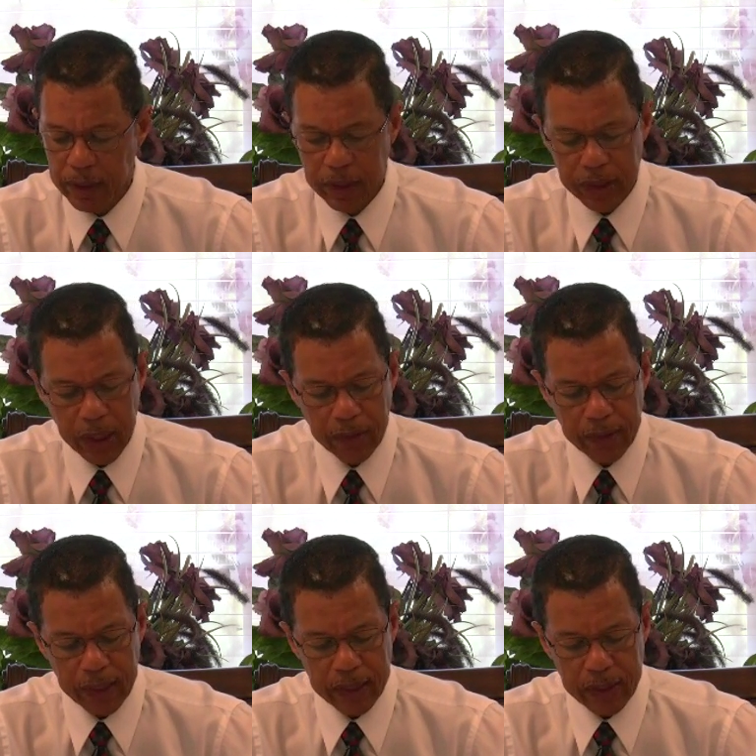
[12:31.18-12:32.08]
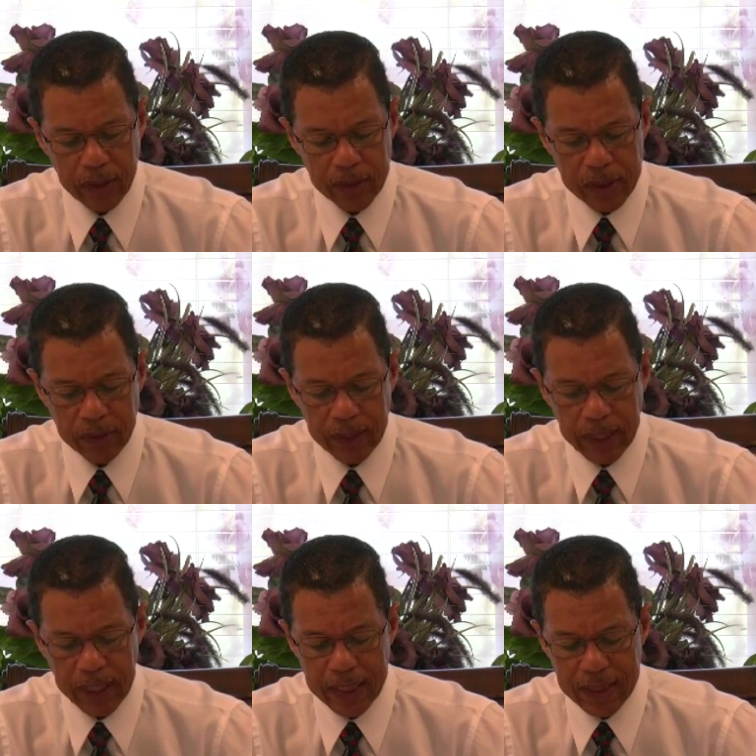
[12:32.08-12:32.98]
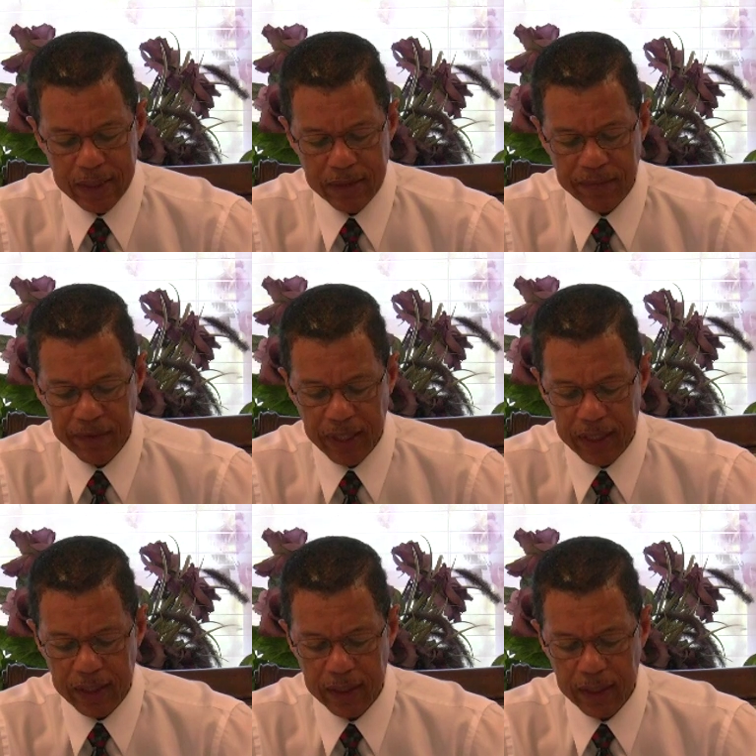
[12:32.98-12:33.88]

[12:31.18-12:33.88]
Charity is also the essence of faith,